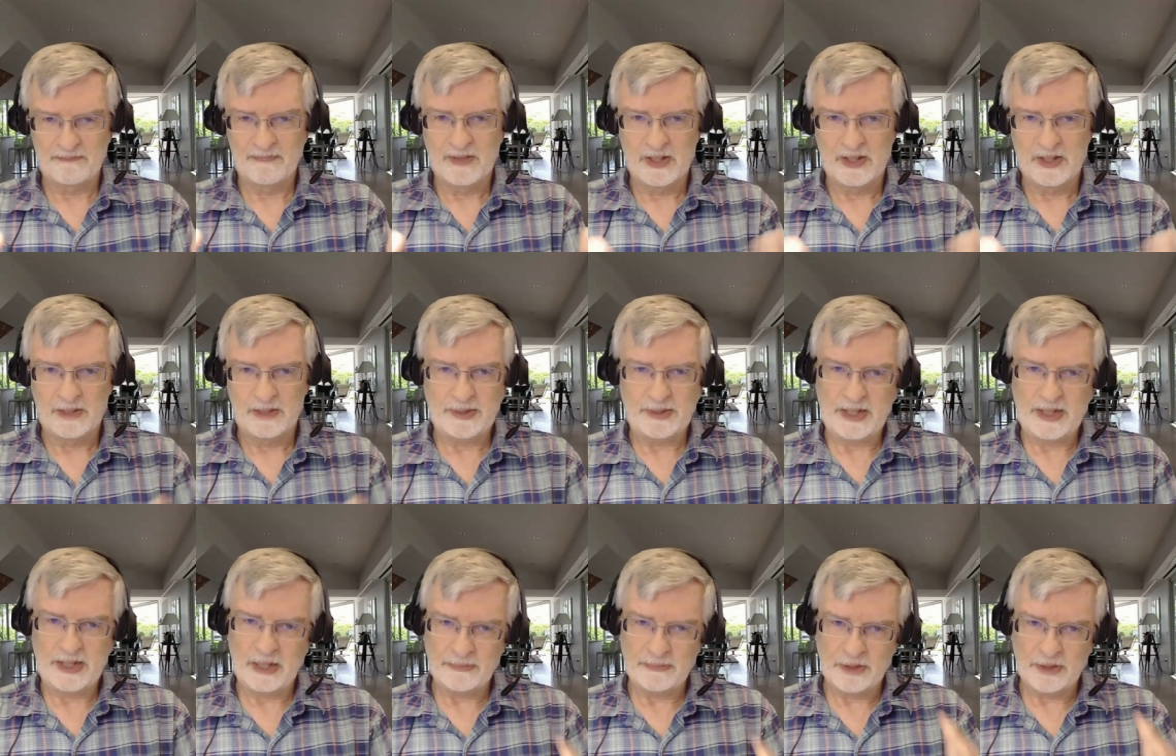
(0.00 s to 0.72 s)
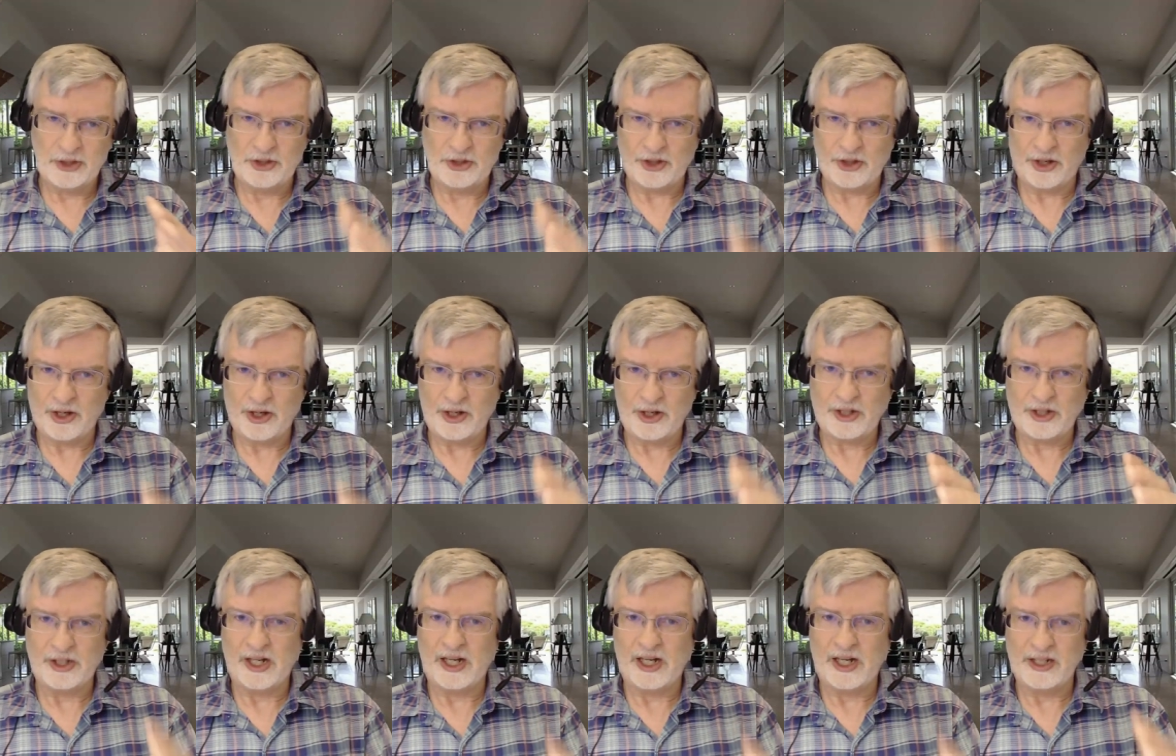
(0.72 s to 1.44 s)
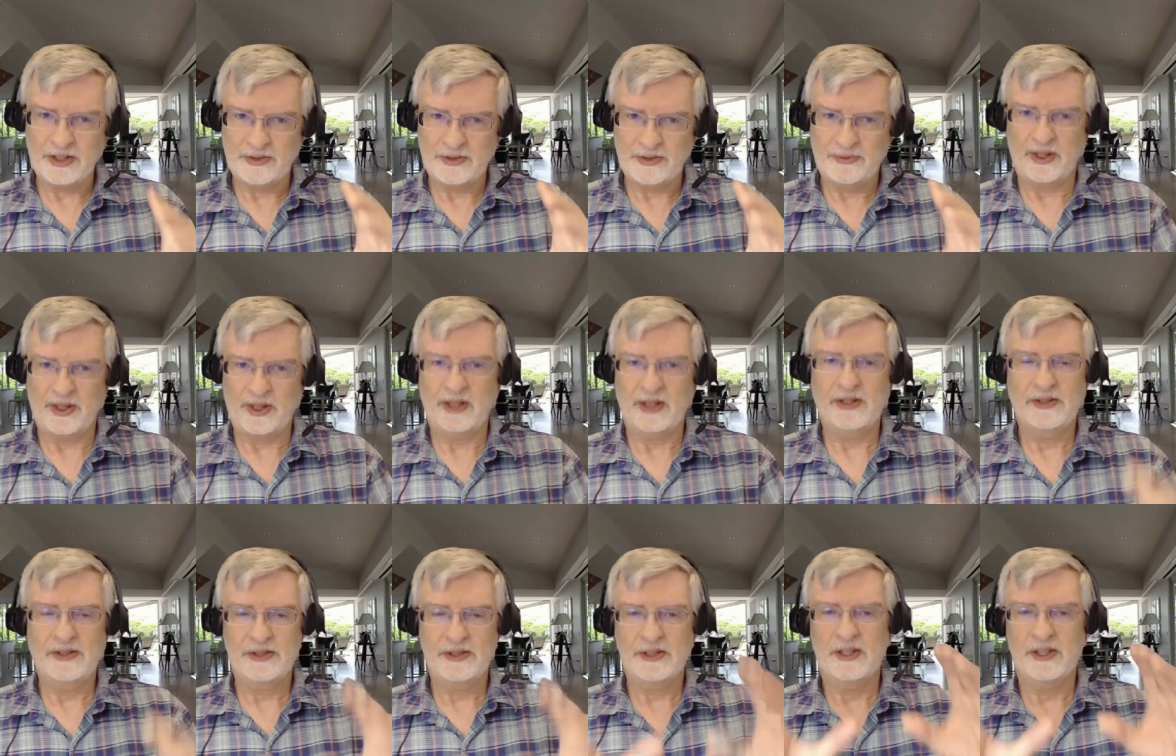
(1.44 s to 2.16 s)
he became the Dark Lodge
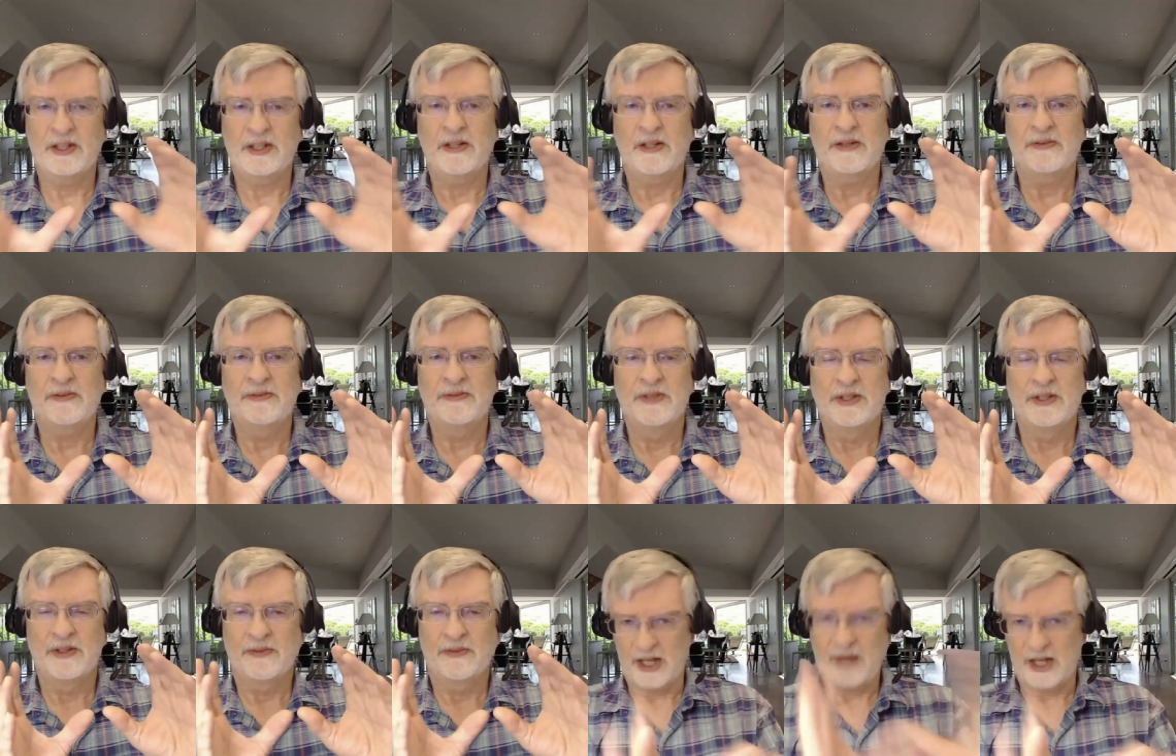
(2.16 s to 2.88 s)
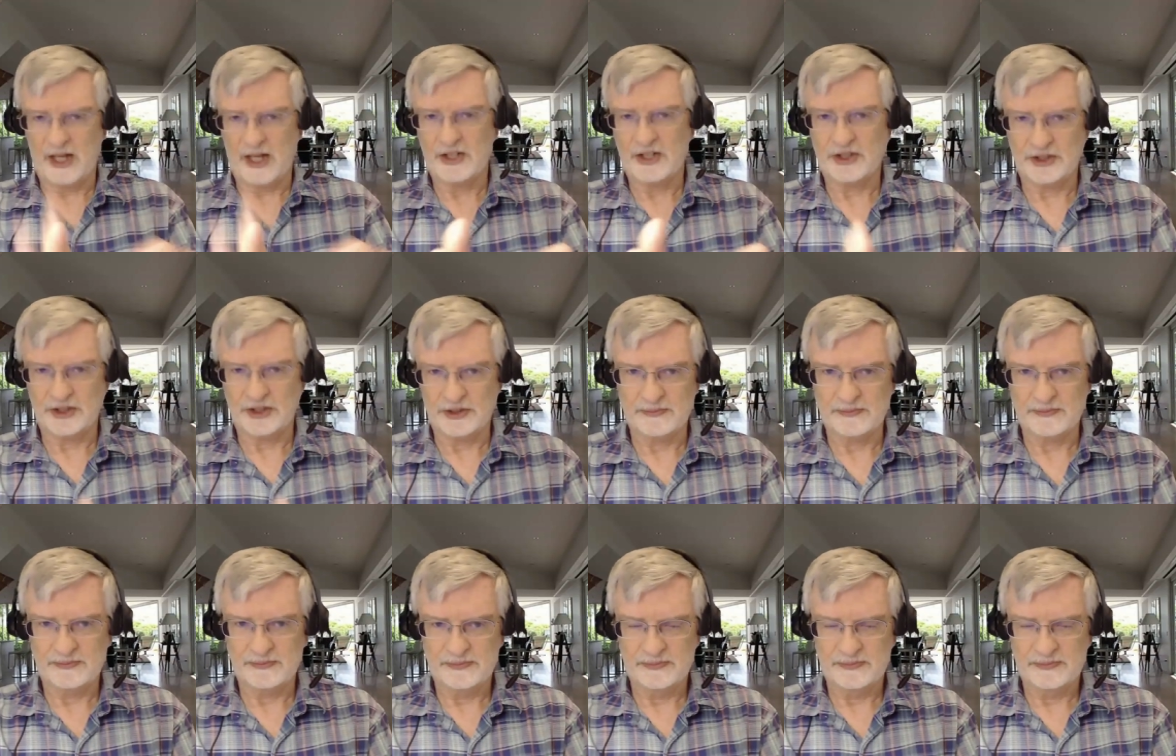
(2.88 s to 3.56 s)
face of fascism.